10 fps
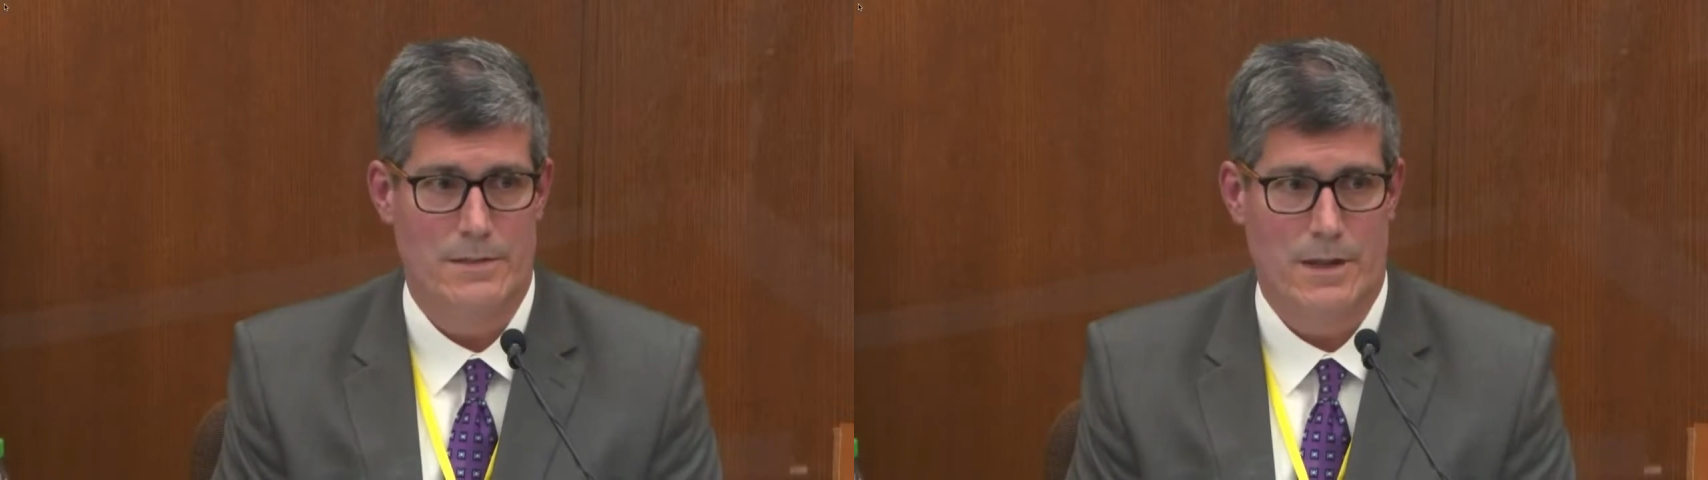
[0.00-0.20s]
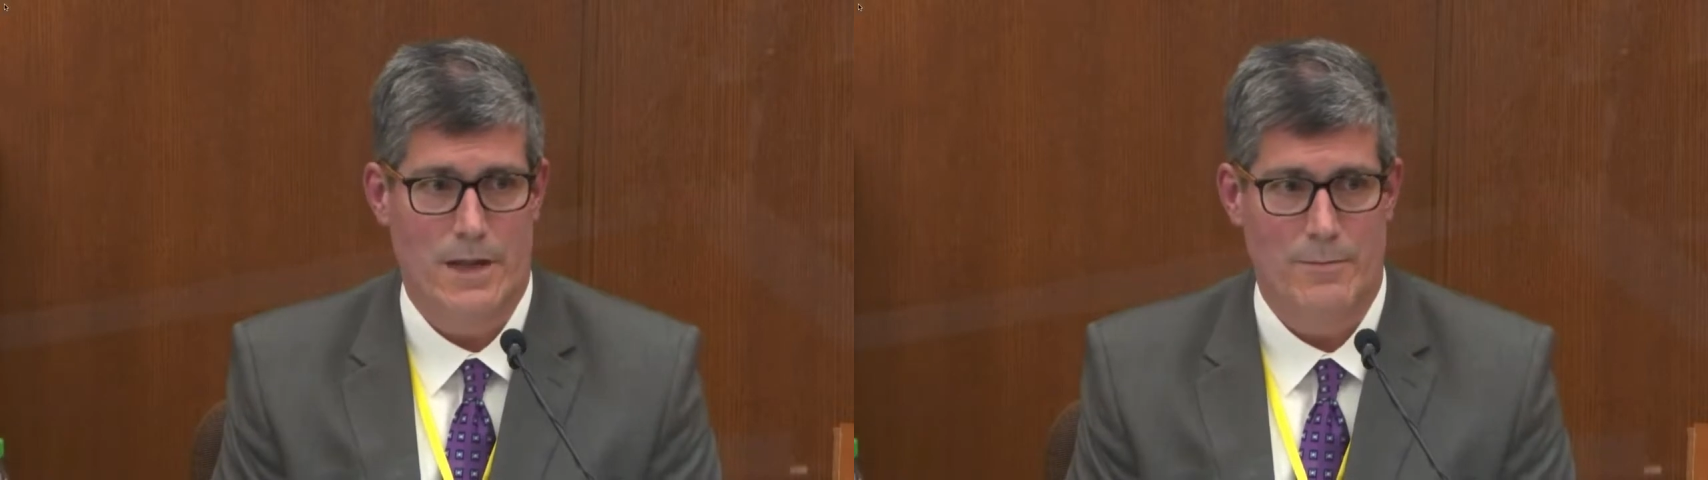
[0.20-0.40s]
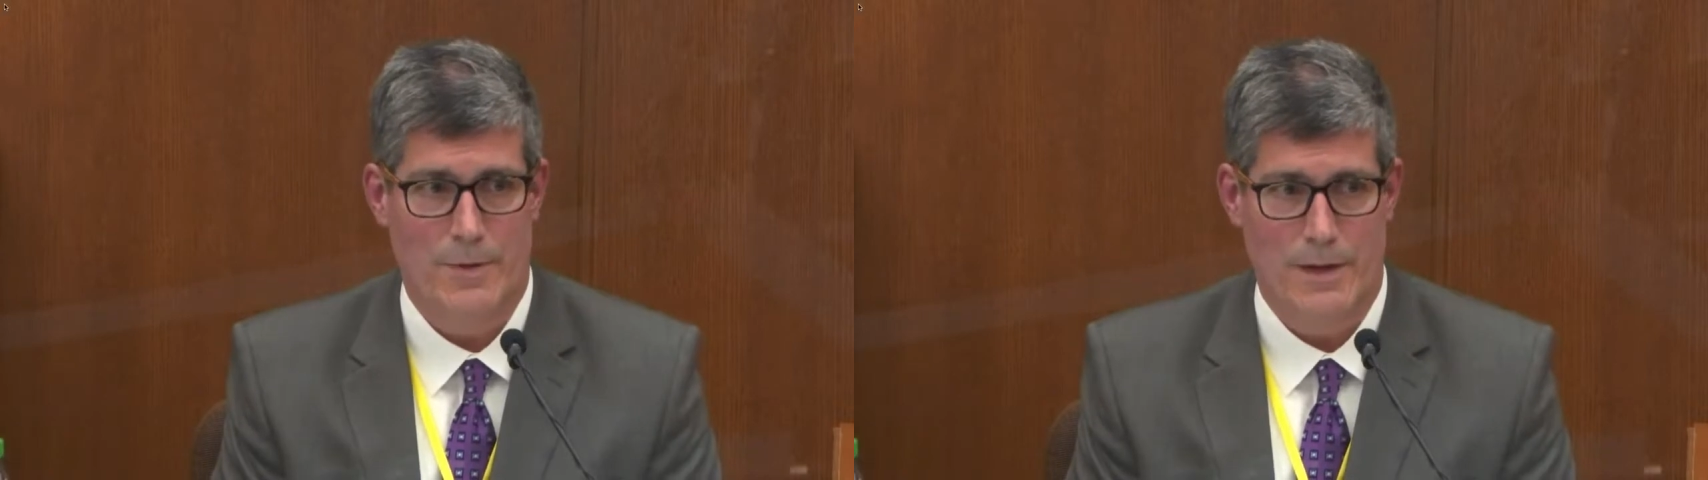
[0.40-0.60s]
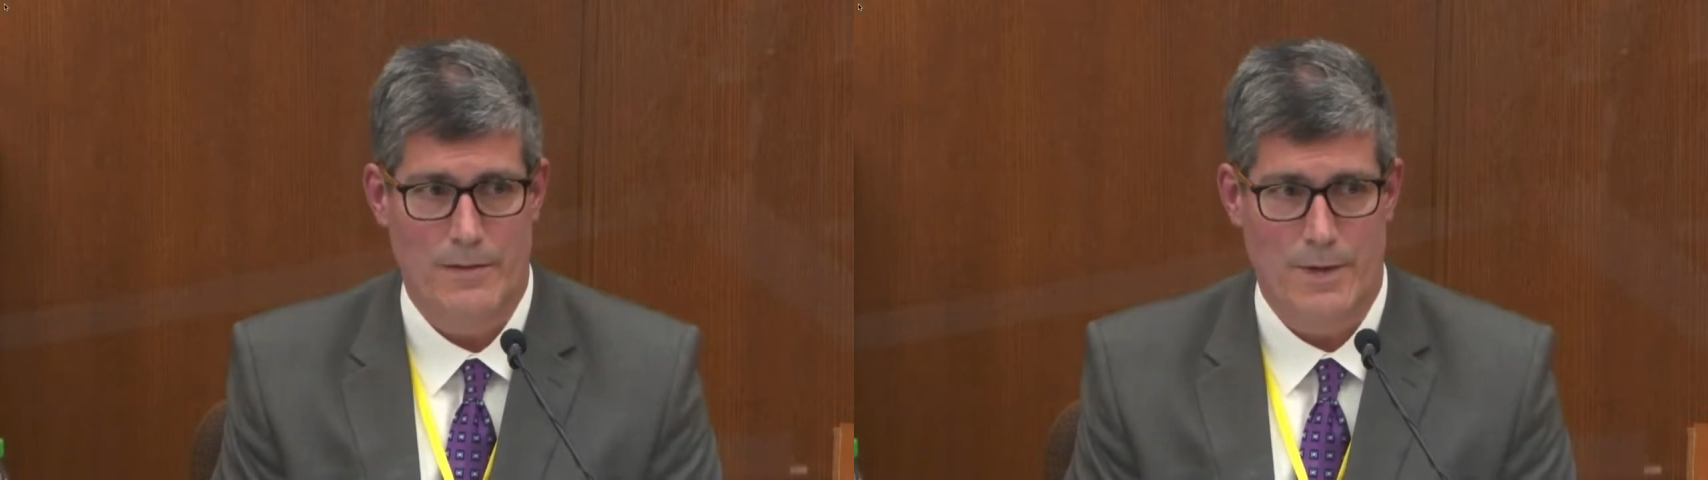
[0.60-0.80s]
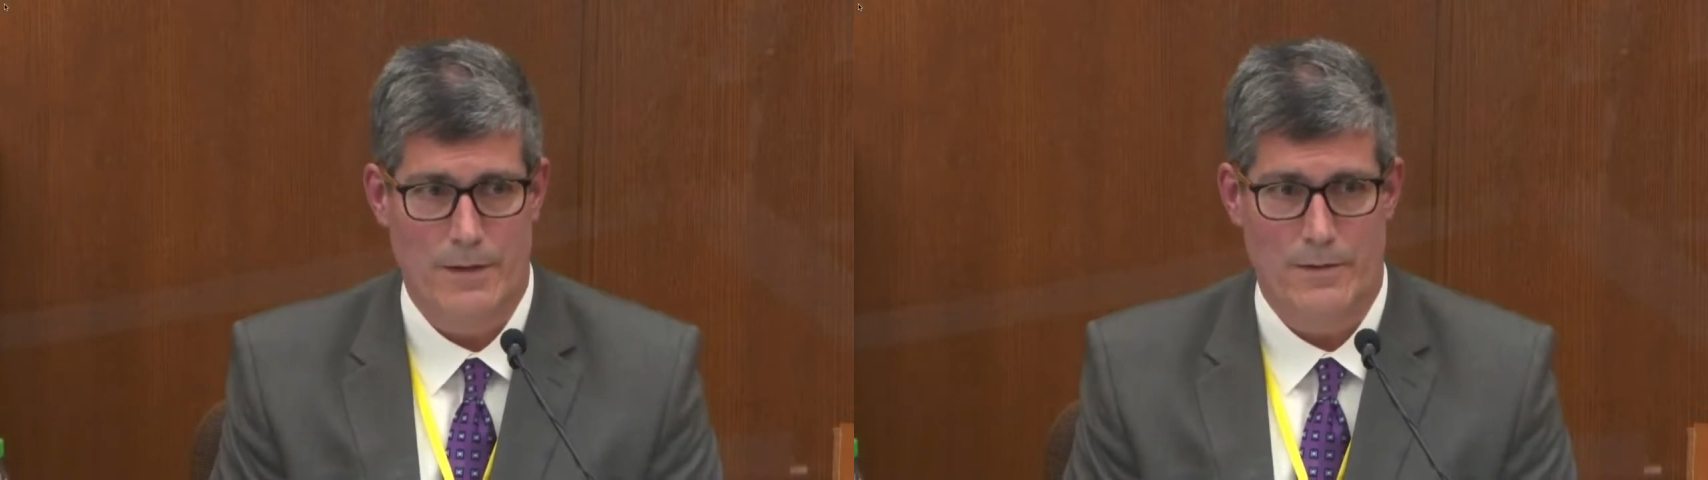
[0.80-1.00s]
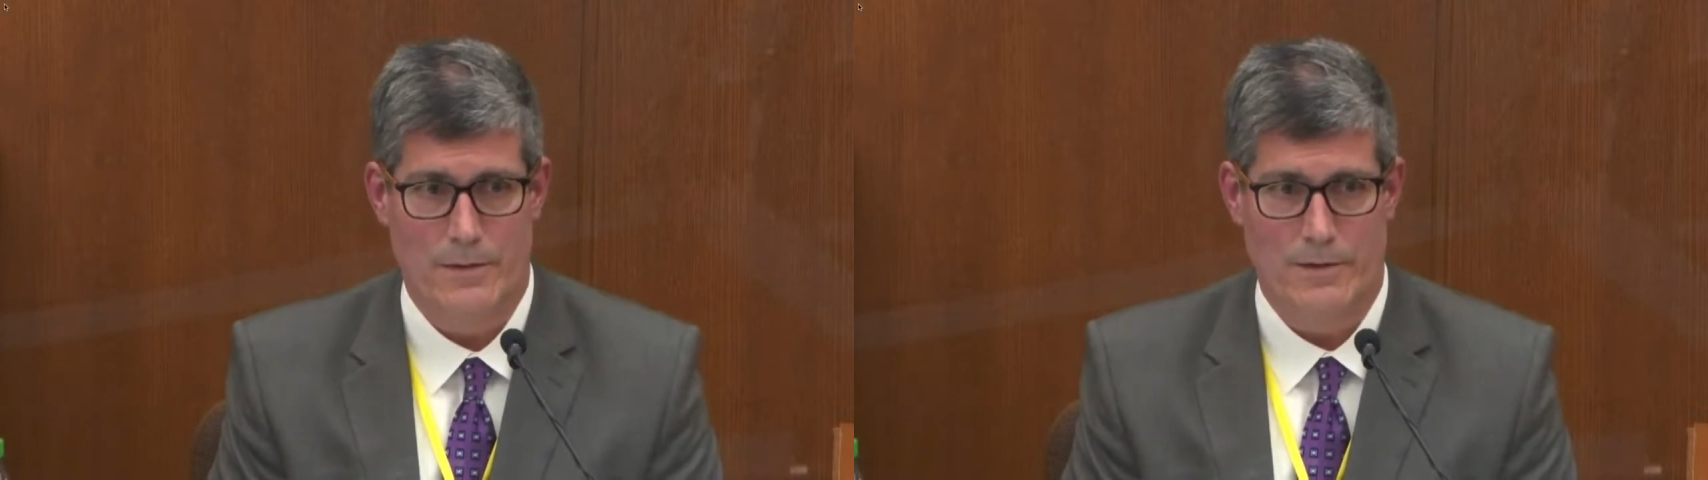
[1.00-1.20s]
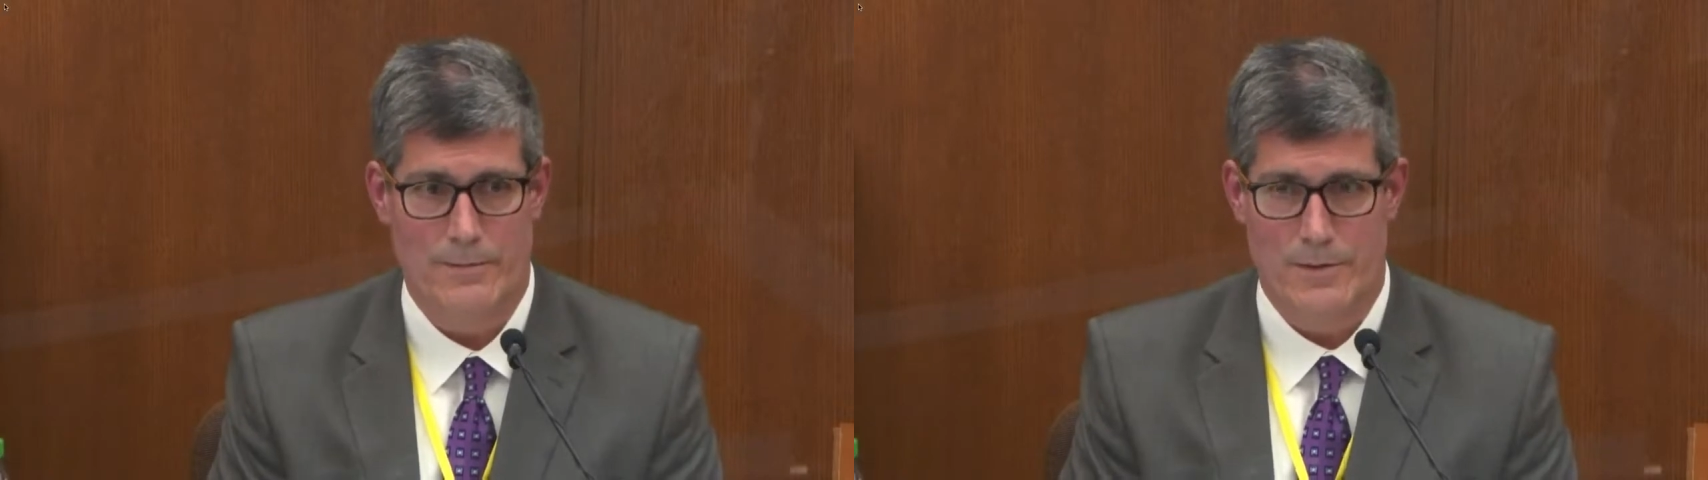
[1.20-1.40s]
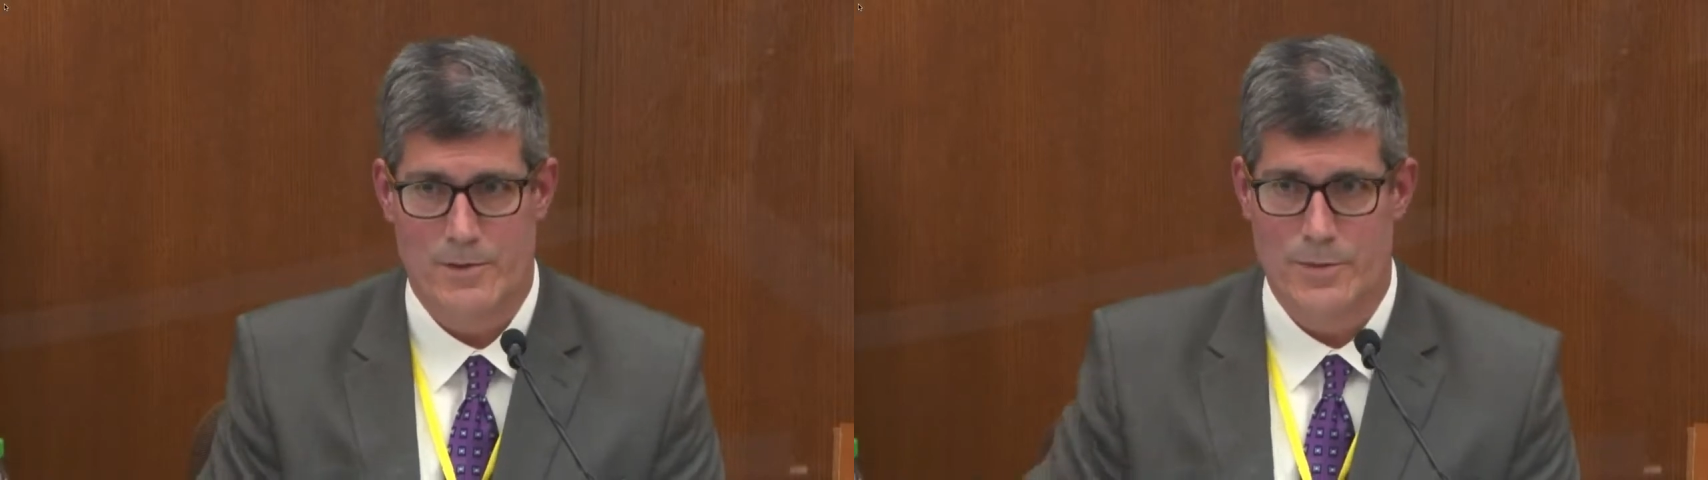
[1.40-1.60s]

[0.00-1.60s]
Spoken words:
not by the medical examiners.